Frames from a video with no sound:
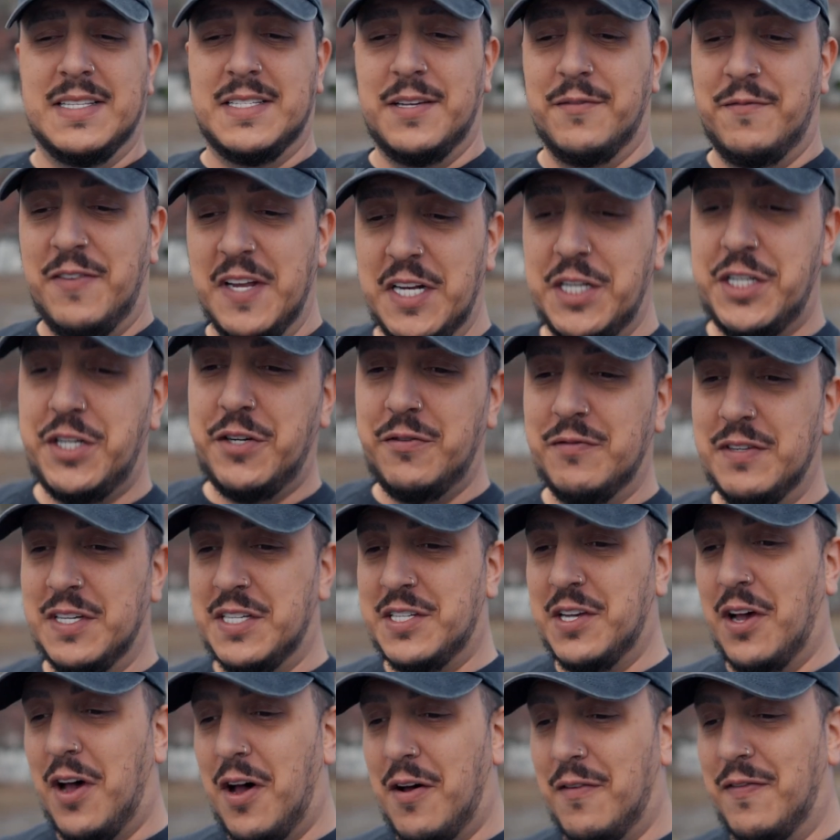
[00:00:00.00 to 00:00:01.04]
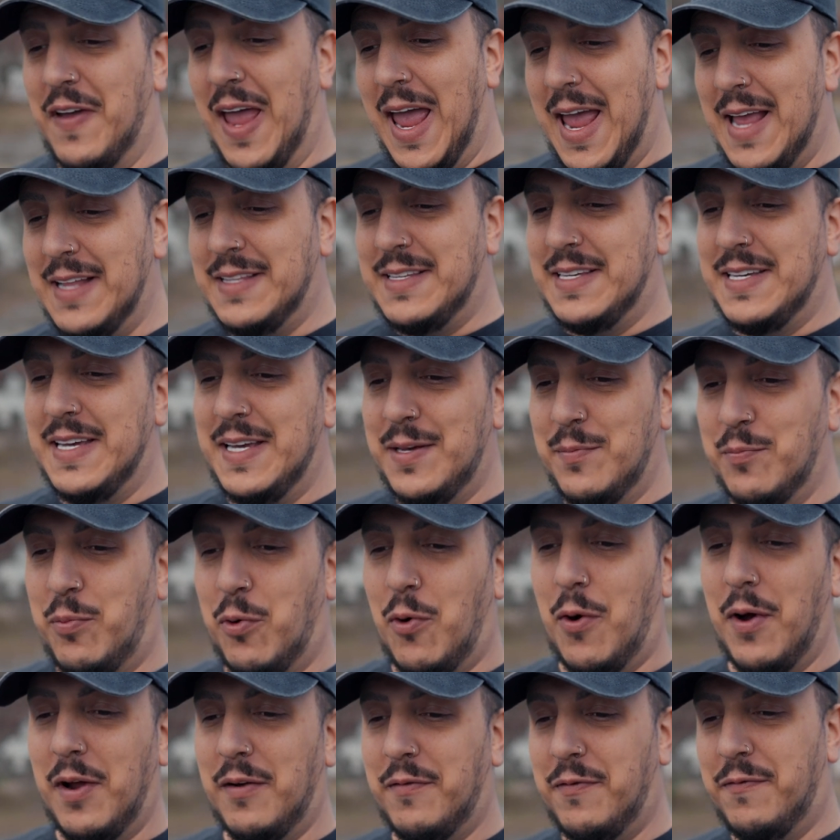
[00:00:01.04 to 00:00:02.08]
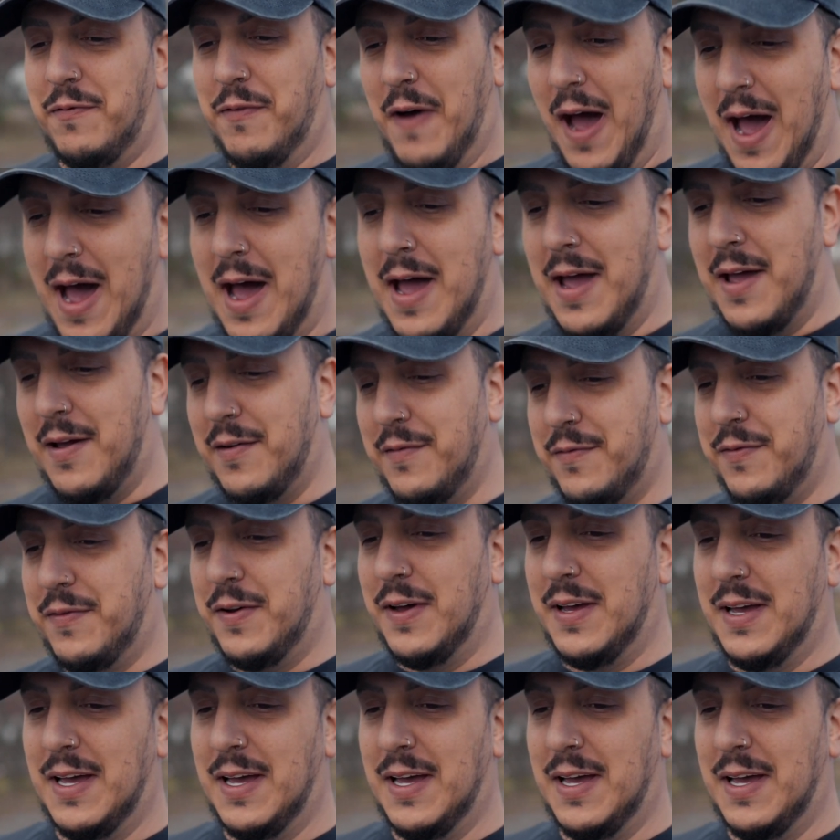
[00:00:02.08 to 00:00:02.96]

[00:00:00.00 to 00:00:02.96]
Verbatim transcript: DaVinci Resolve eighteen point five,